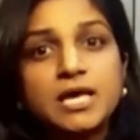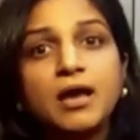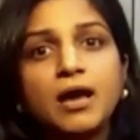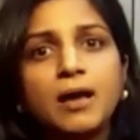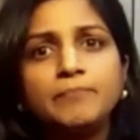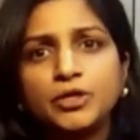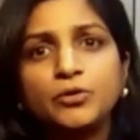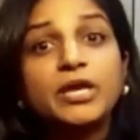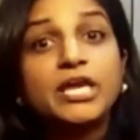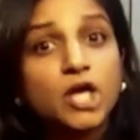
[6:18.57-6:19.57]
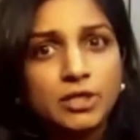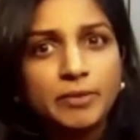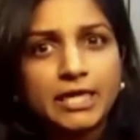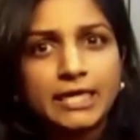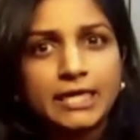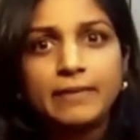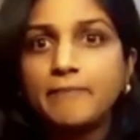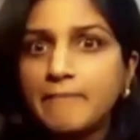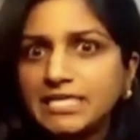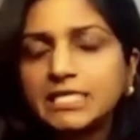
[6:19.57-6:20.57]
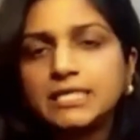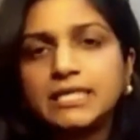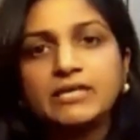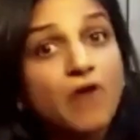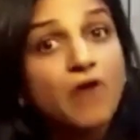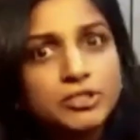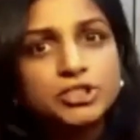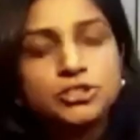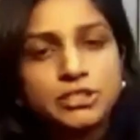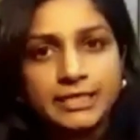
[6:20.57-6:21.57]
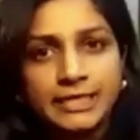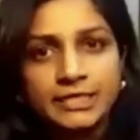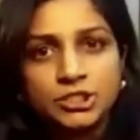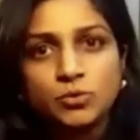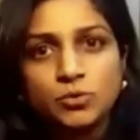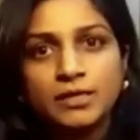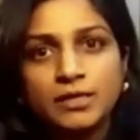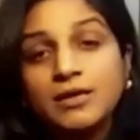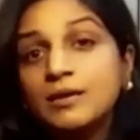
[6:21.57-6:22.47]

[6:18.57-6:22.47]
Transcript: economically, medically, pharmaceutically, and so on.